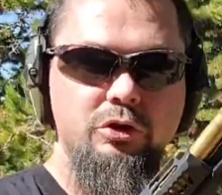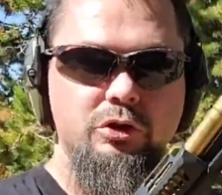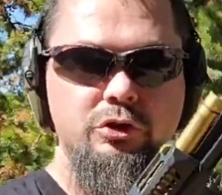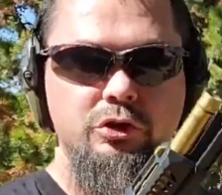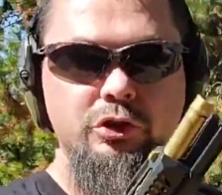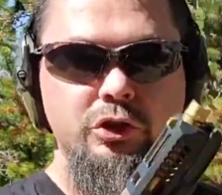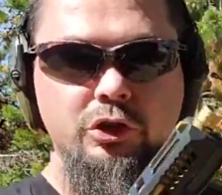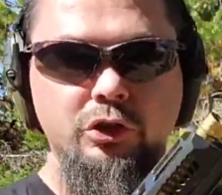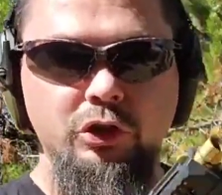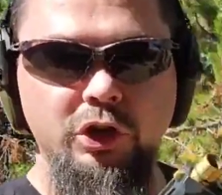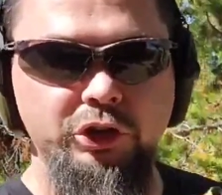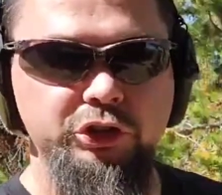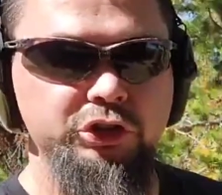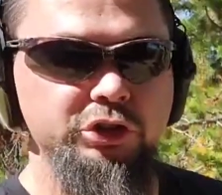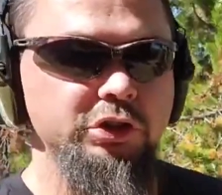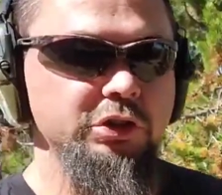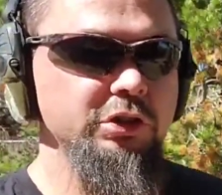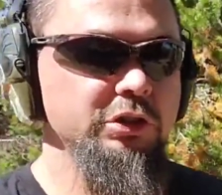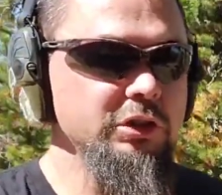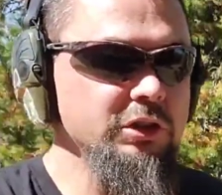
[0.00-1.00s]
To the
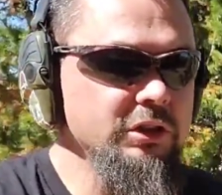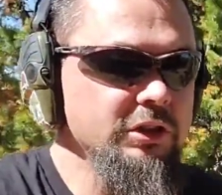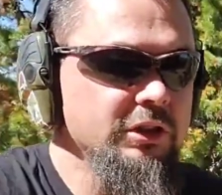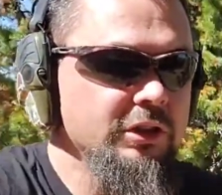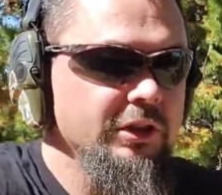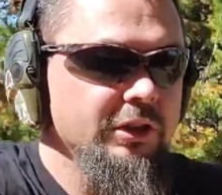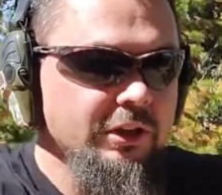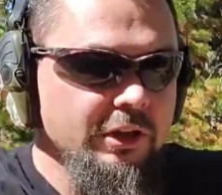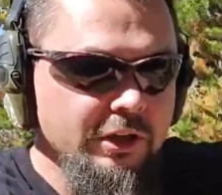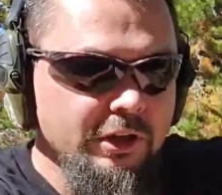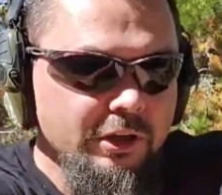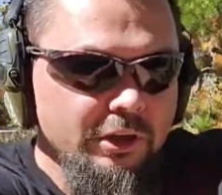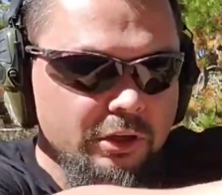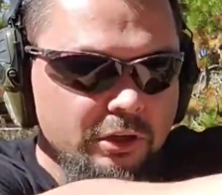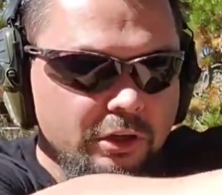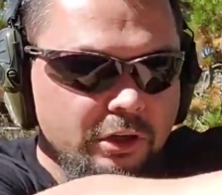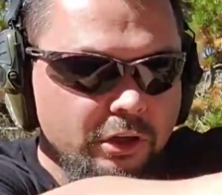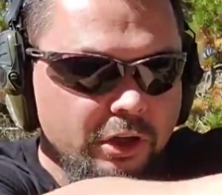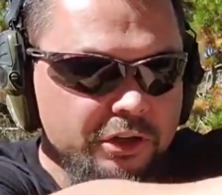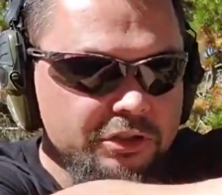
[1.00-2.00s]
Krusher.
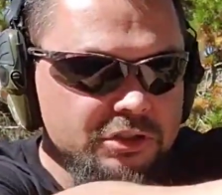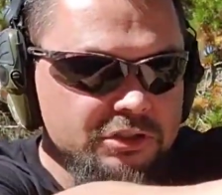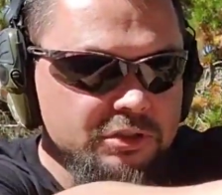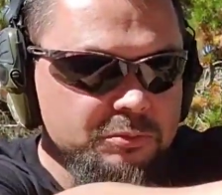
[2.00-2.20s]
Crushing